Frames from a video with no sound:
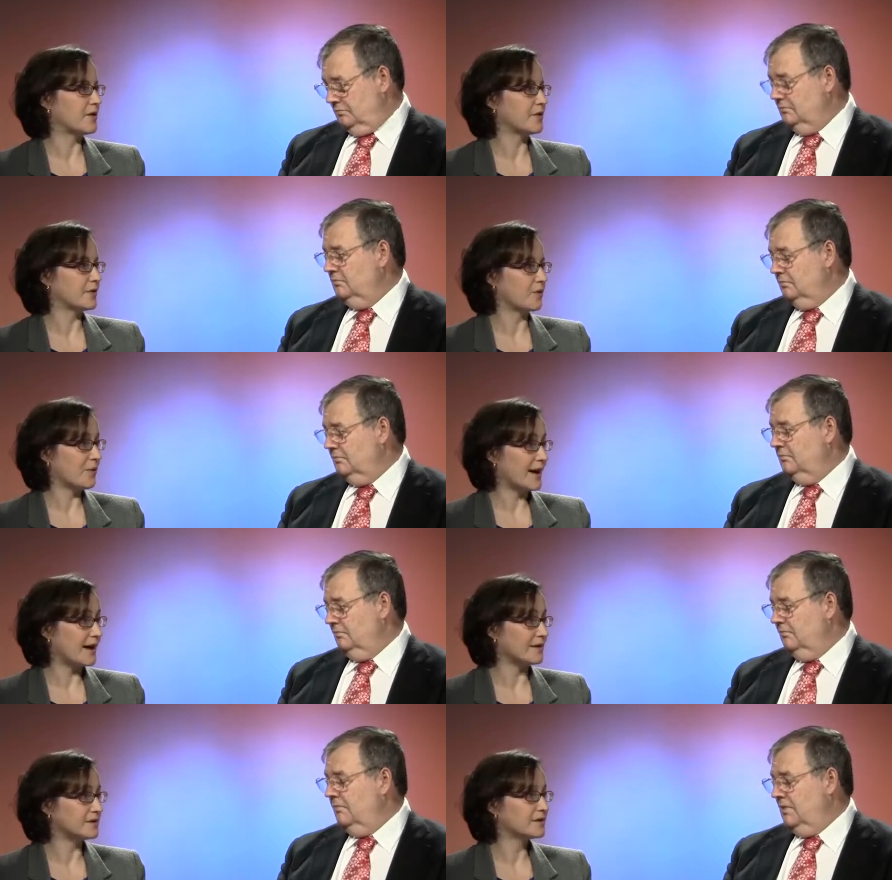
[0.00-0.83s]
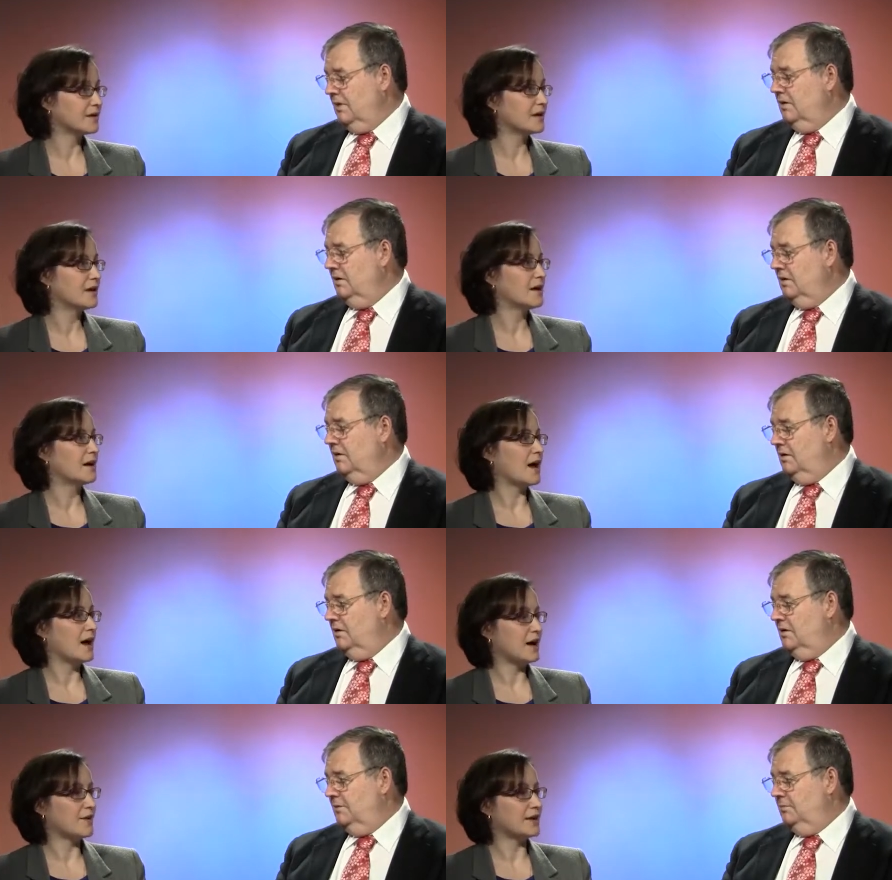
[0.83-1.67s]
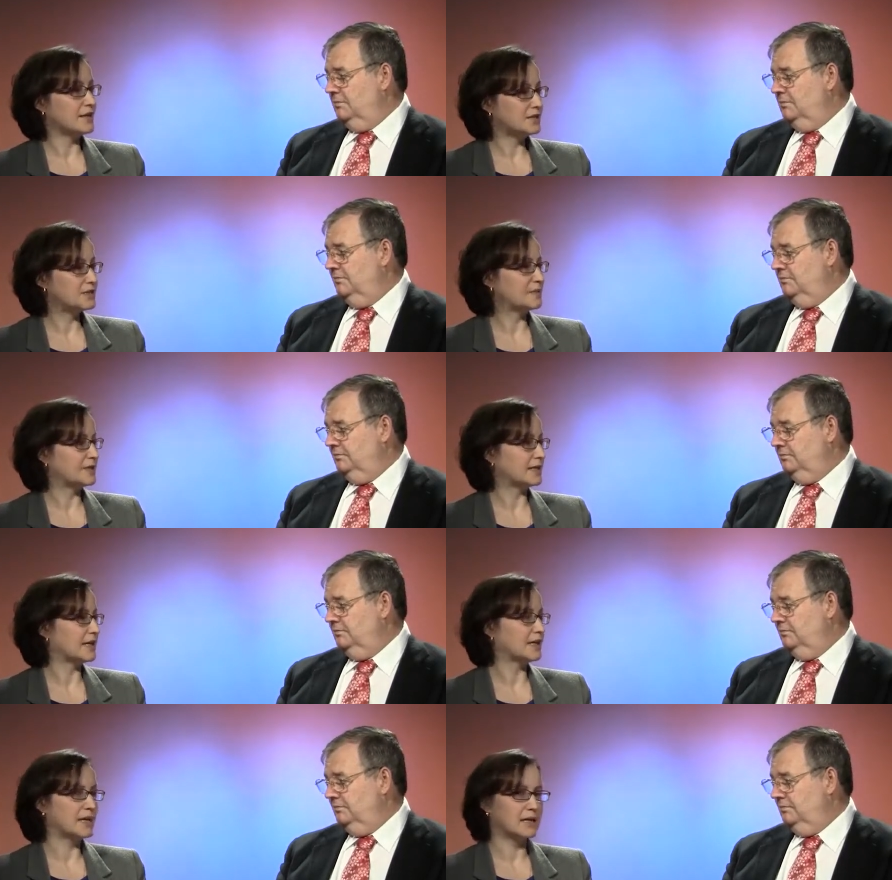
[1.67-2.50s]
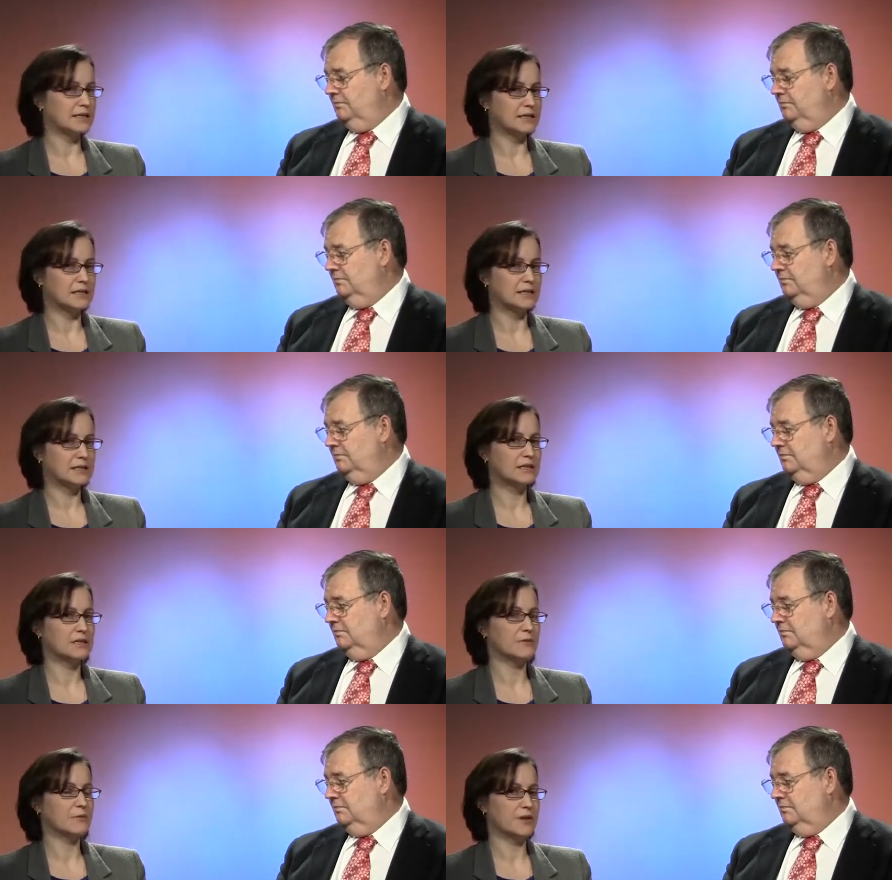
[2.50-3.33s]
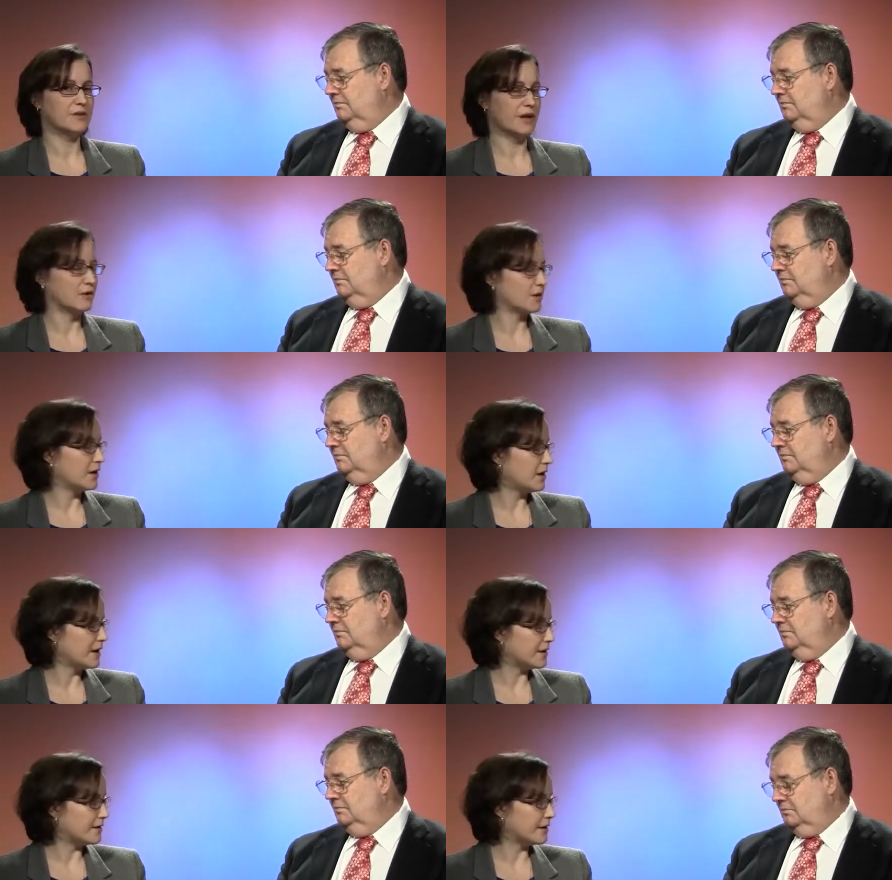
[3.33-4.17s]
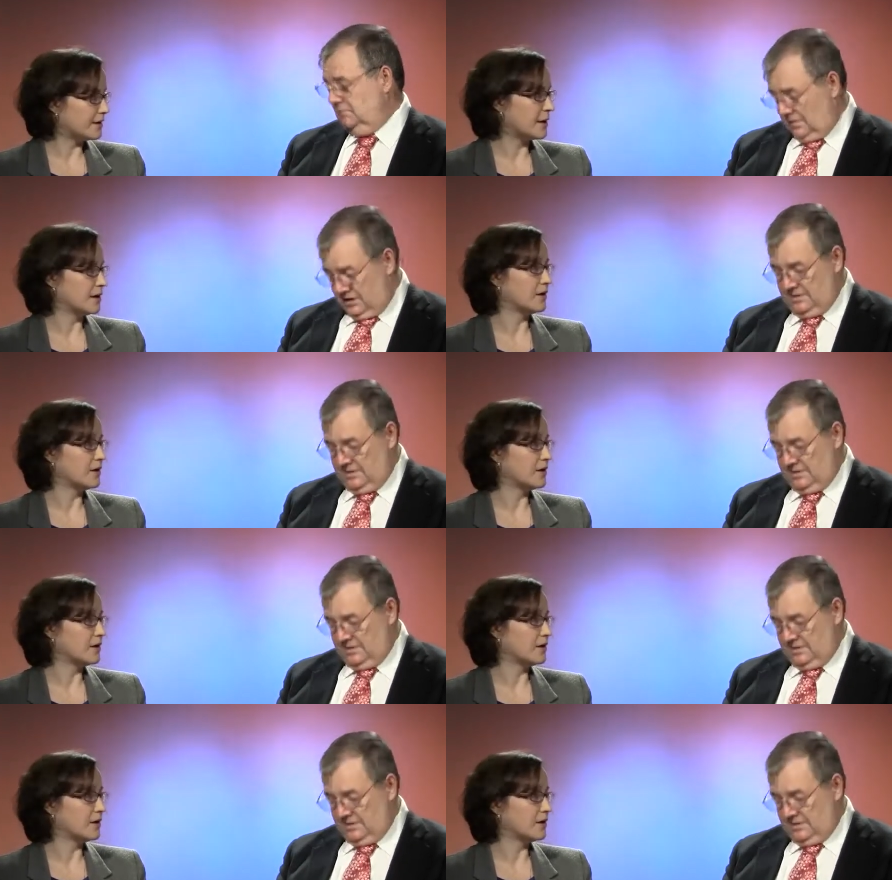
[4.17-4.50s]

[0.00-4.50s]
Speaker 1: on the ground are intimately connected with Al Qaeda and are yes.